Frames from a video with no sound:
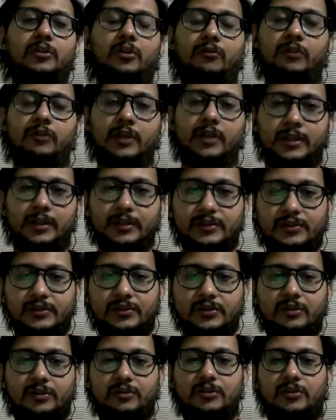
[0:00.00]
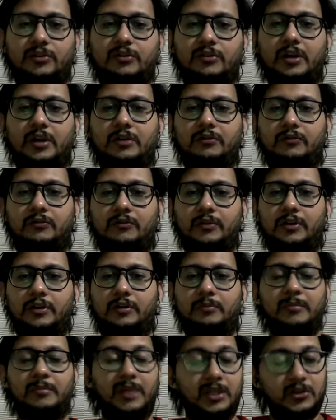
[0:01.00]
novelists, you have
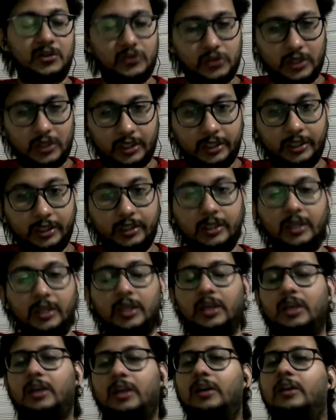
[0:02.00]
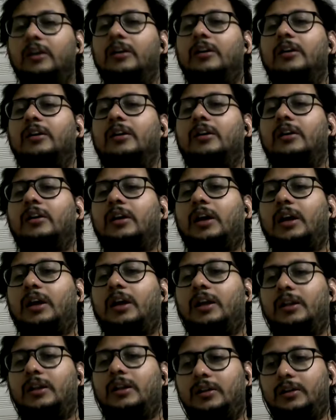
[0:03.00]
Mary Shelley,
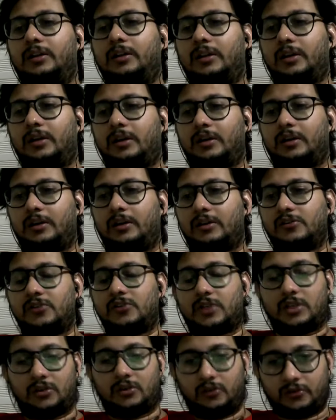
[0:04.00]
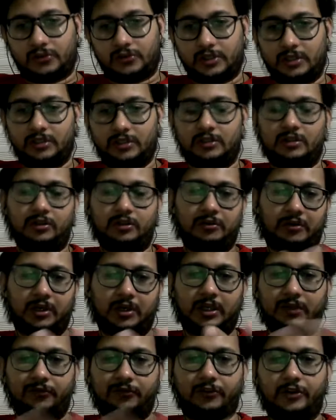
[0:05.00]
and Jane Austen. You
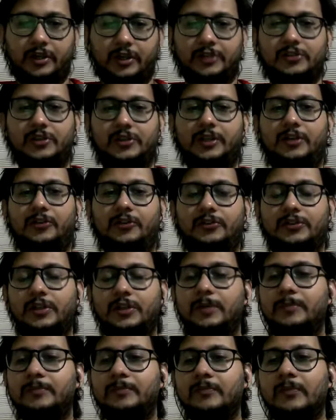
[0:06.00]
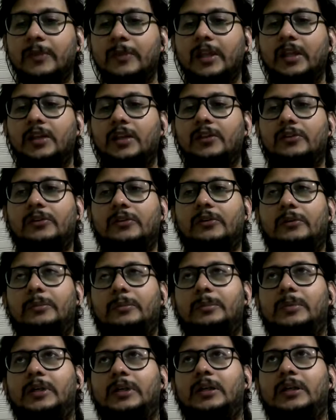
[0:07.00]
can't forget Jane Austen.
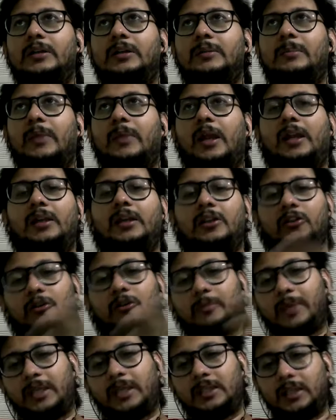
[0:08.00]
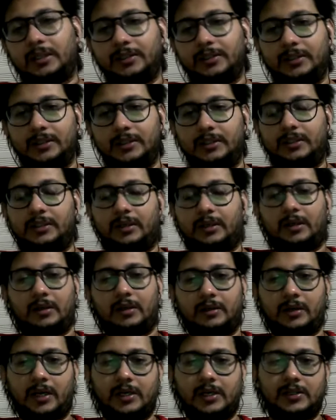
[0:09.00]
So and many other
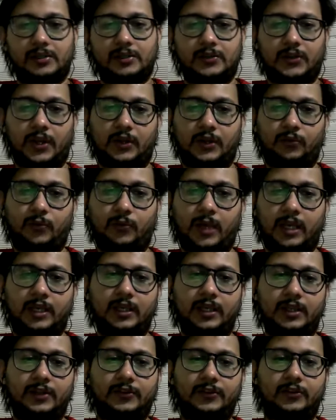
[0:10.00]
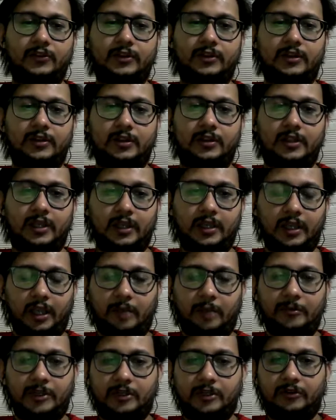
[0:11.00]
writers as well. So
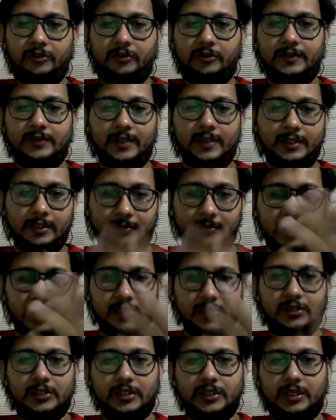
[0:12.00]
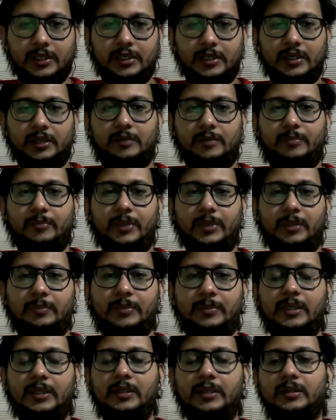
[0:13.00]
I mean, these are the major
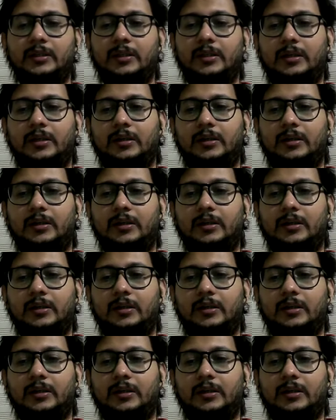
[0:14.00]
people,